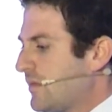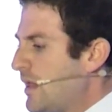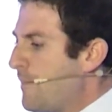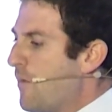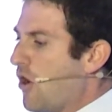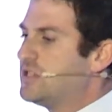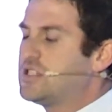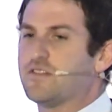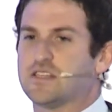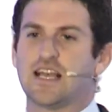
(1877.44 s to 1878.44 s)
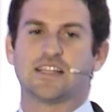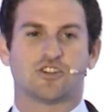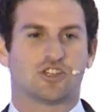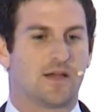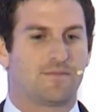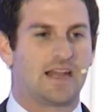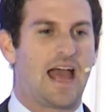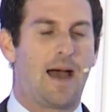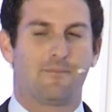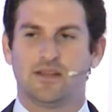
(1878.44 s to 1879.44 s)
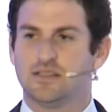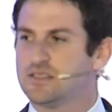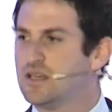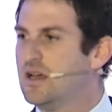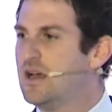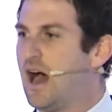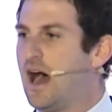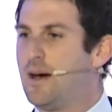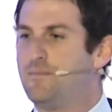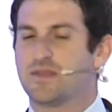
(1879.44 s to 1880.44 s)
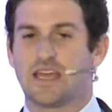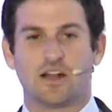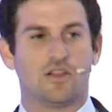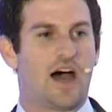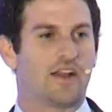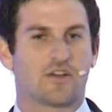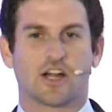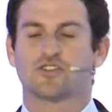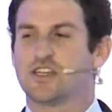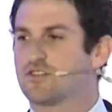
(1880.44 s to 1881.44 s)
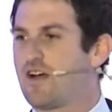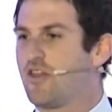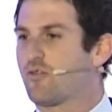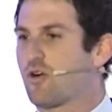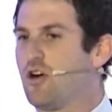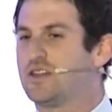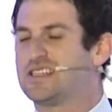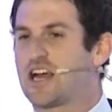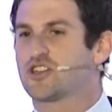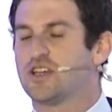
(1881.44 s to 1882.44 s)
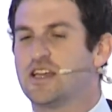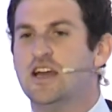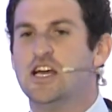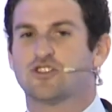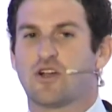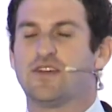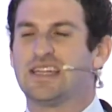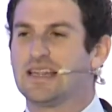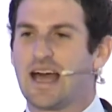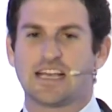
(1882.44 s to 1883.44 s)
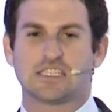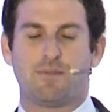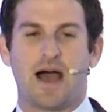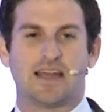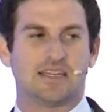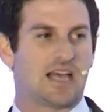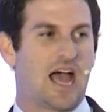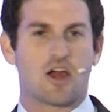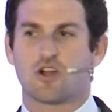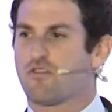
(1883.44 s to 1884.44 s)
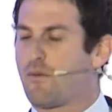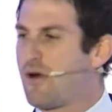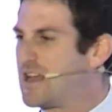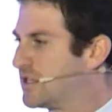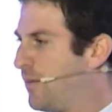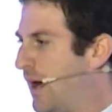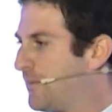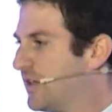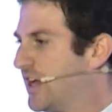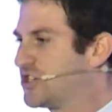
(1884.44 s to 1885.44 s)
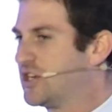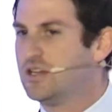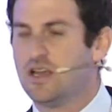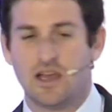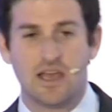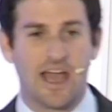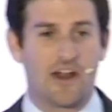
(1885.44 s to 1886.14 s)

Most of the censorship that happens in a lot of countries around the world is actually driven less by a desire to repress the population and